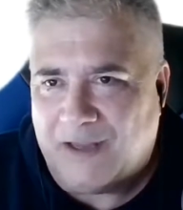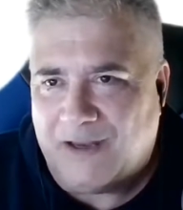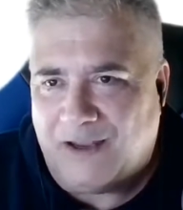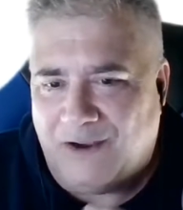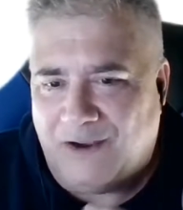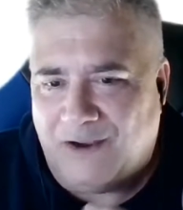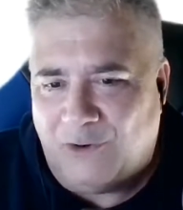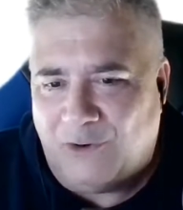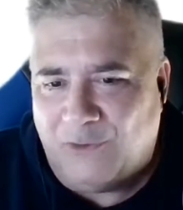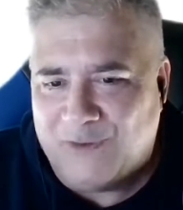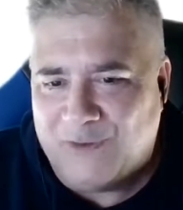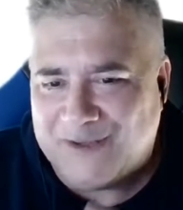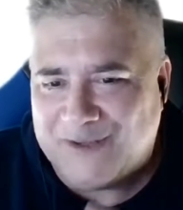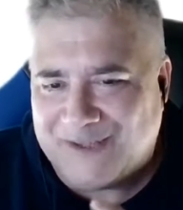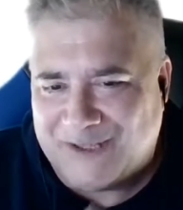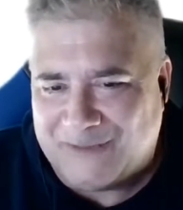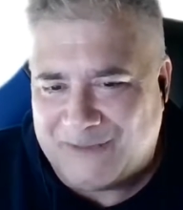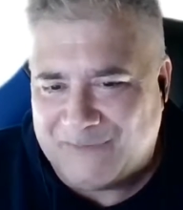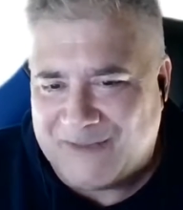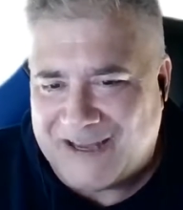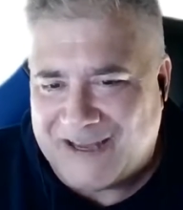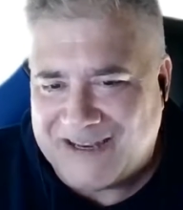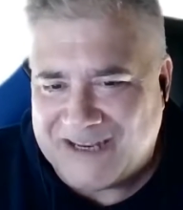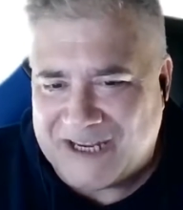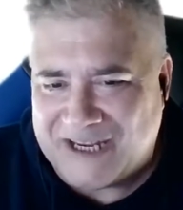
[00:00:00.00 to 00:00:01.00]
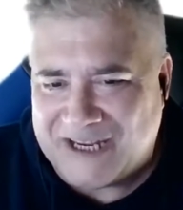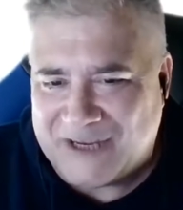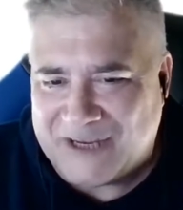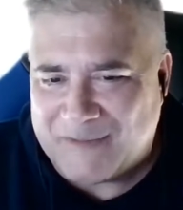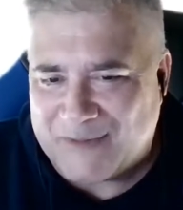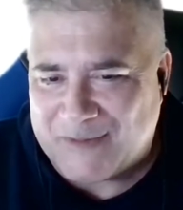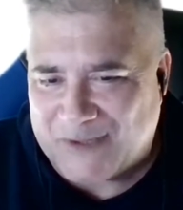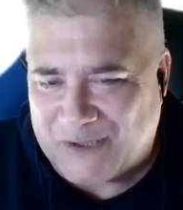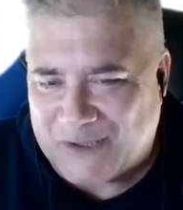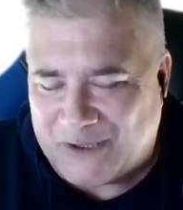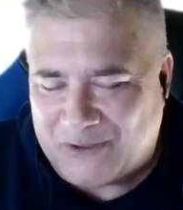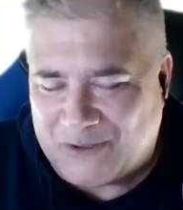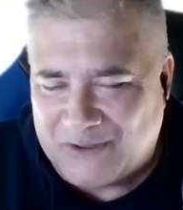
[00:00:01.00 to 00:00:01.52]
I always loved that name.
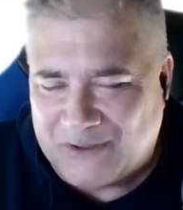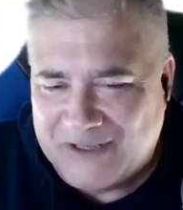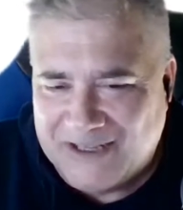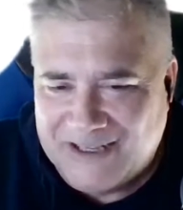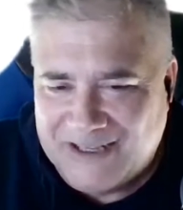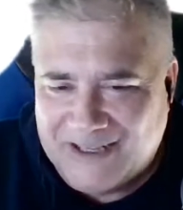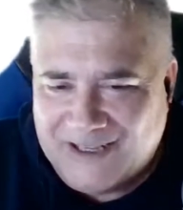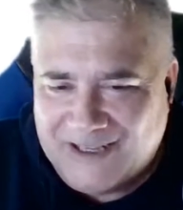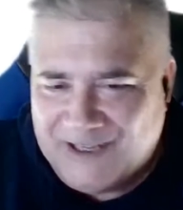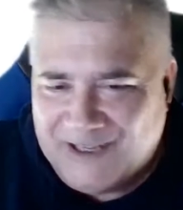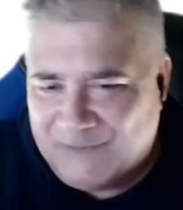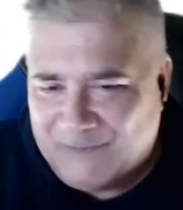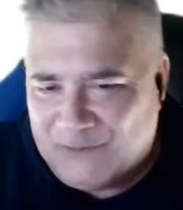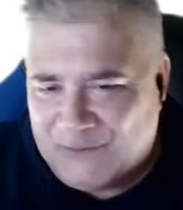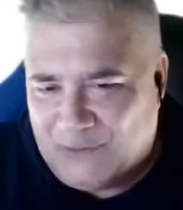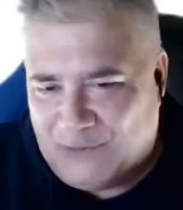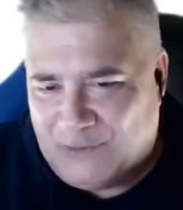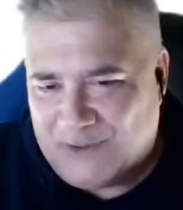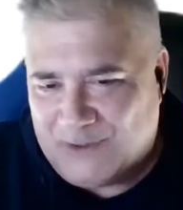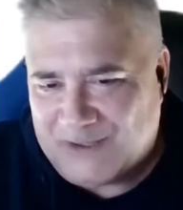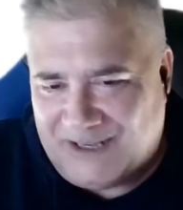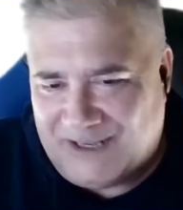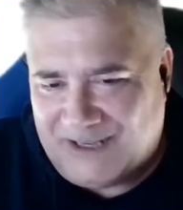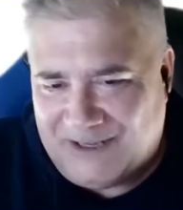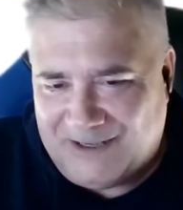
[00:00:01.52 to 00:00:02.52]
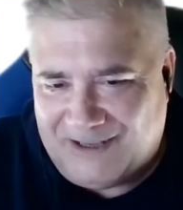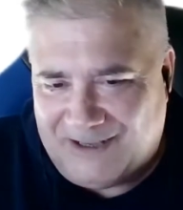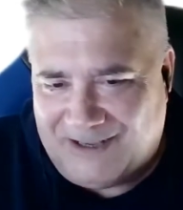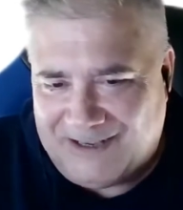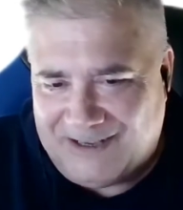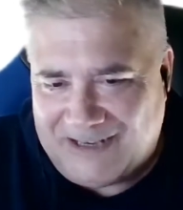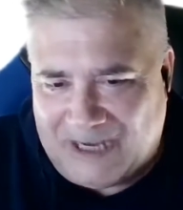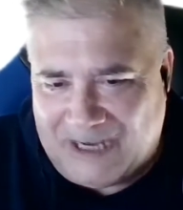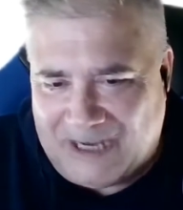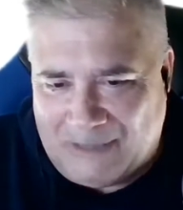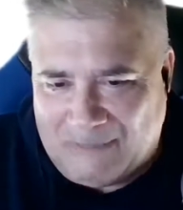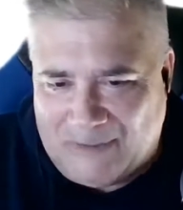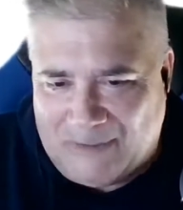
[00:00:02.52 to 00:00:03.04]
So of course I
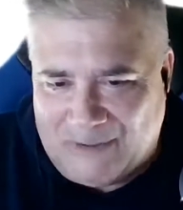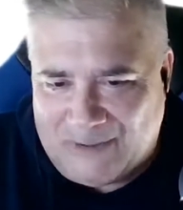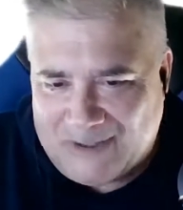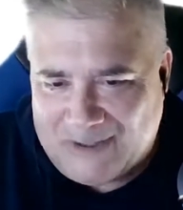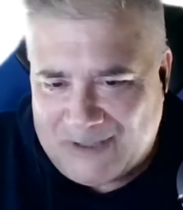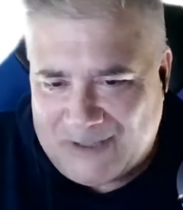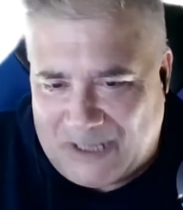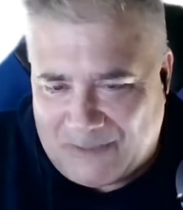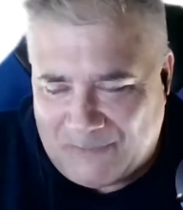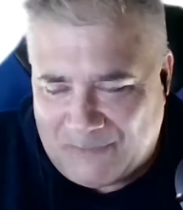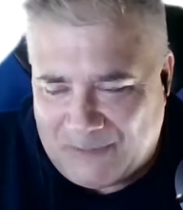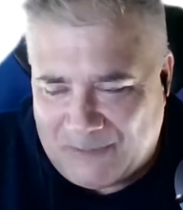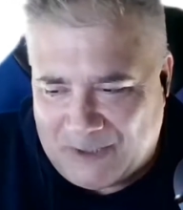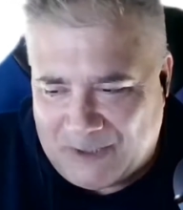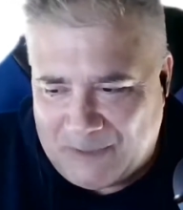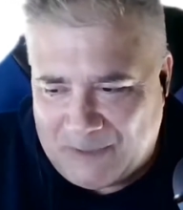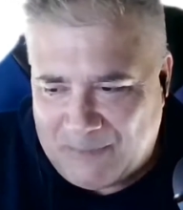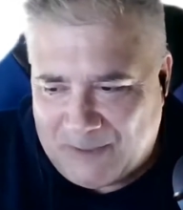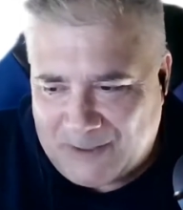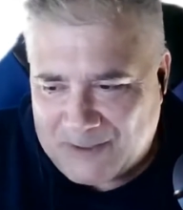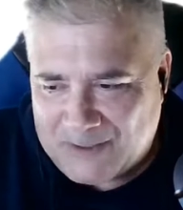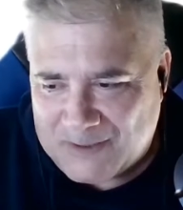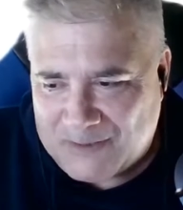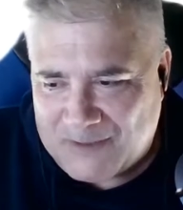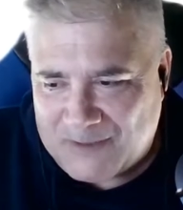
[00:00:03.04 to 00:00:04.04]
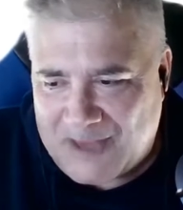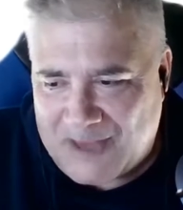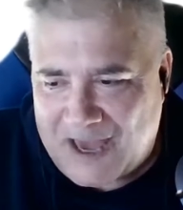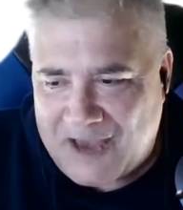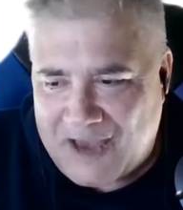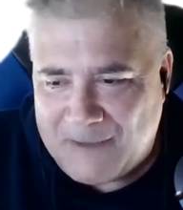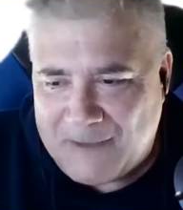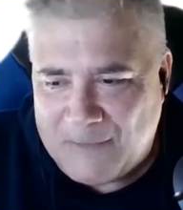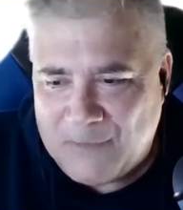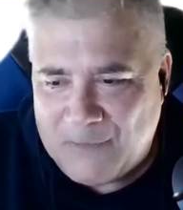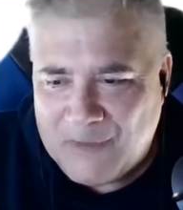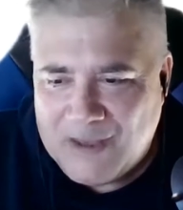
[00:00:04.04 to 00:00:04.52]
named you Stephanie because of that.